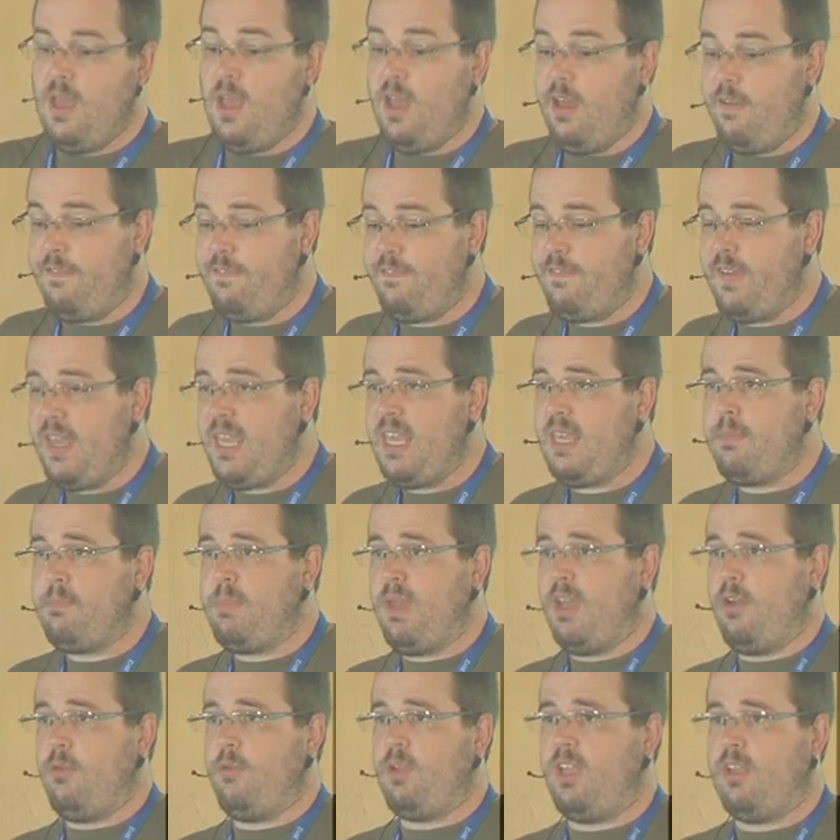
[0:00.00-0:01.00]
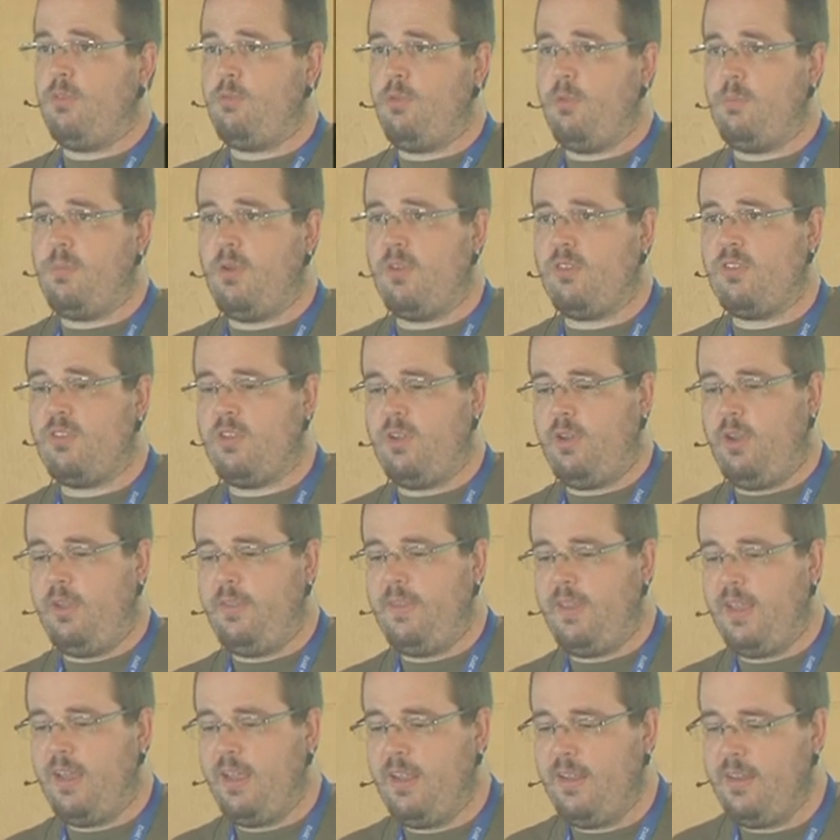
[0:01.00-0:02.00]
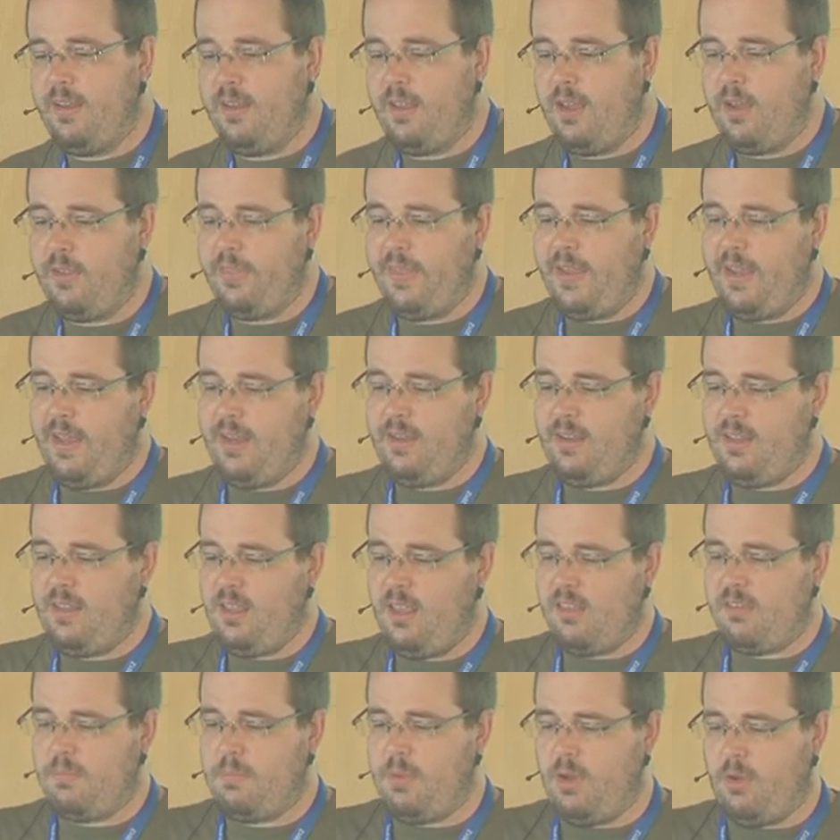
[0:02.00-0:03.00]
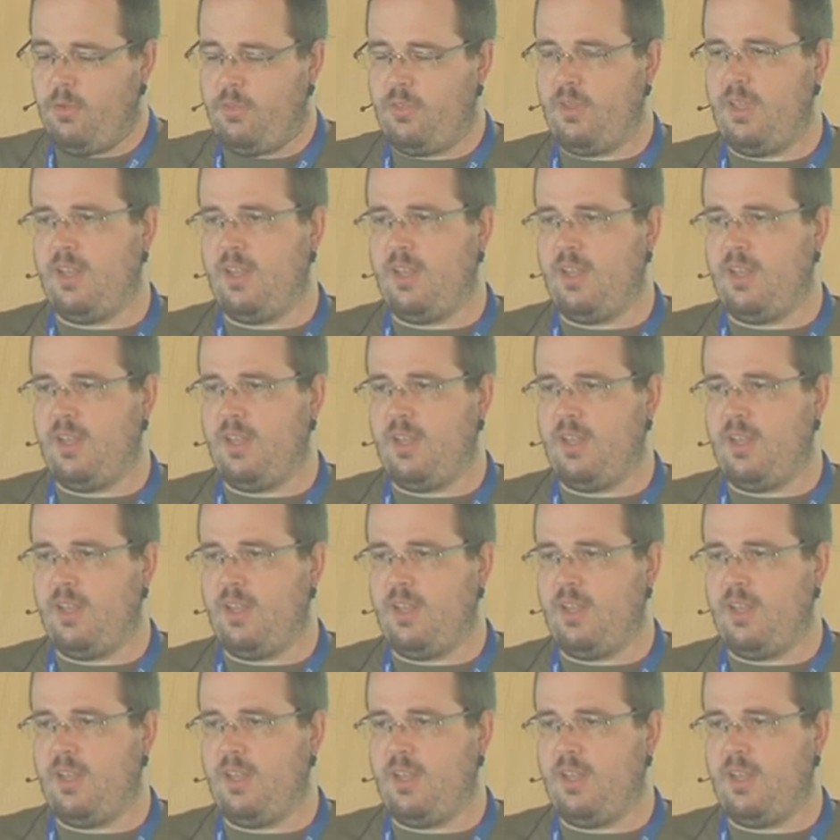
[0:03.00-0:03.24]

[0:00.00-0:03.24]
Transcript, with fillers: A fake bare Git repository, on the other hand, it has both.